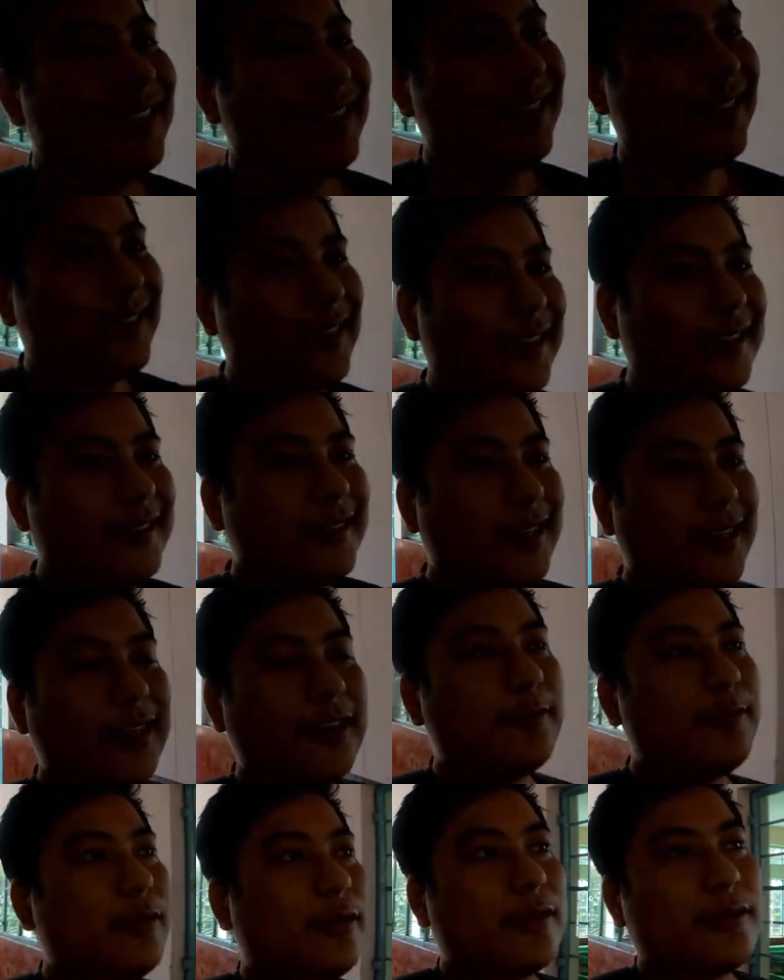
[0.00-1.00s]
This
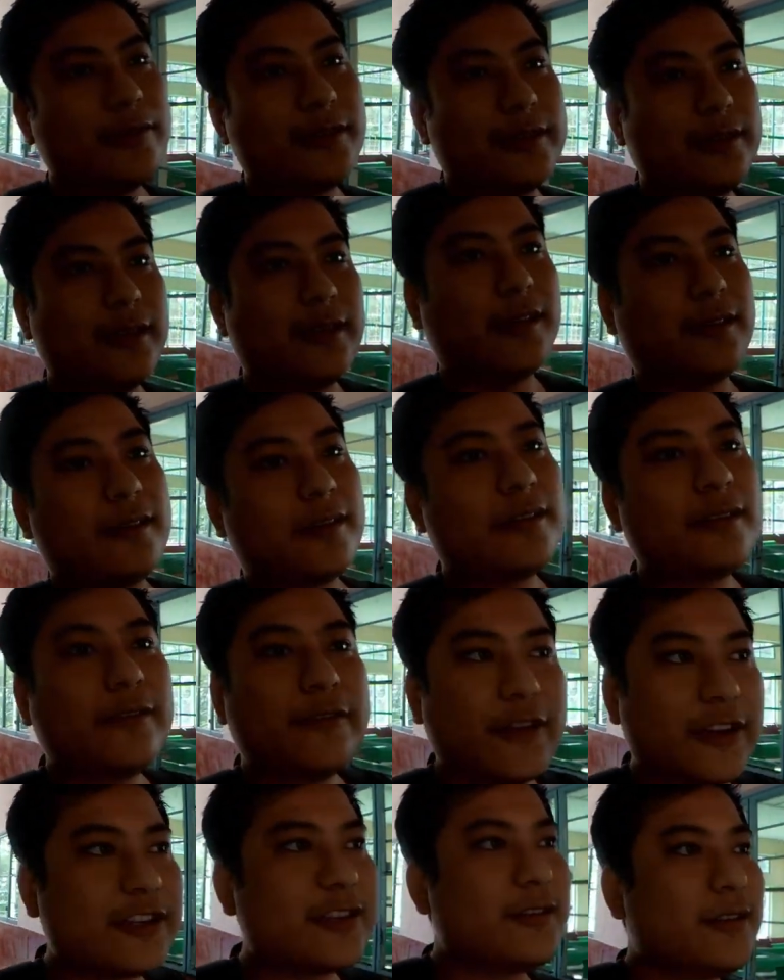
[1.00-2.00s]
entire block is like
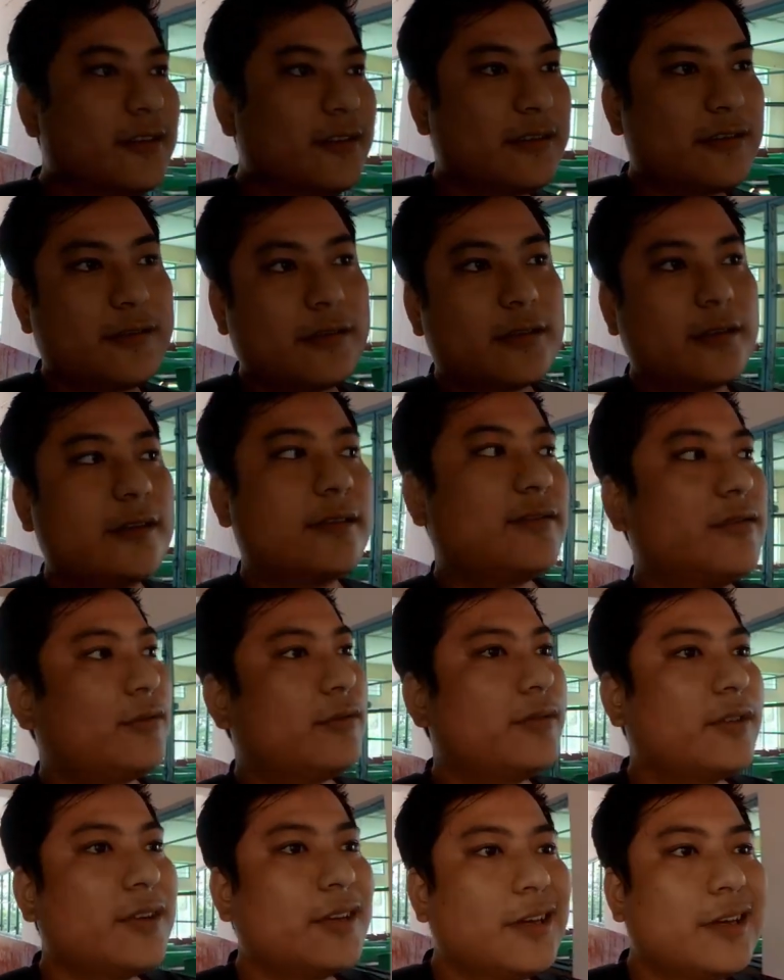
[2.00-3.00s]
freshly constructed.
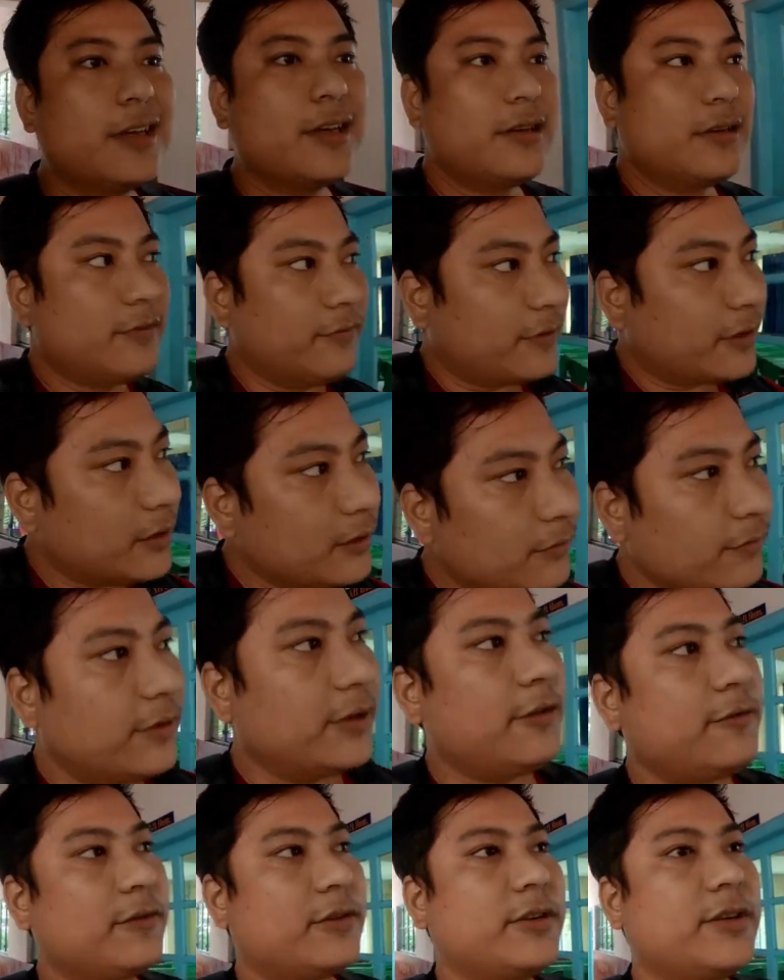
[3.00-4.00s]
So when
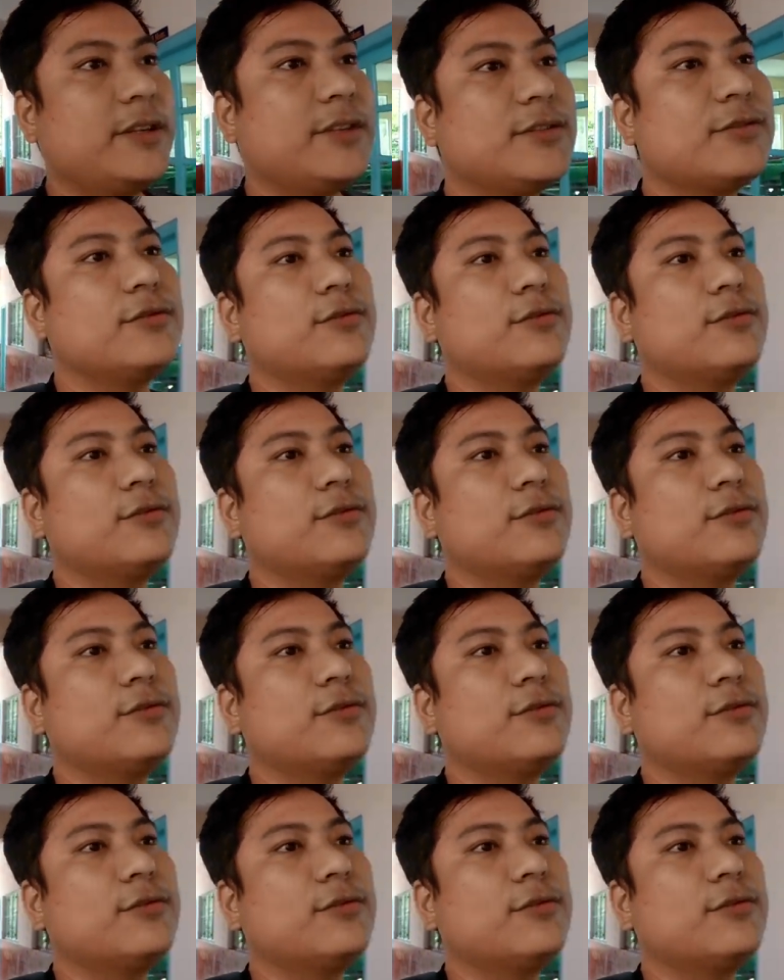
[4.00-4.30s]
we were in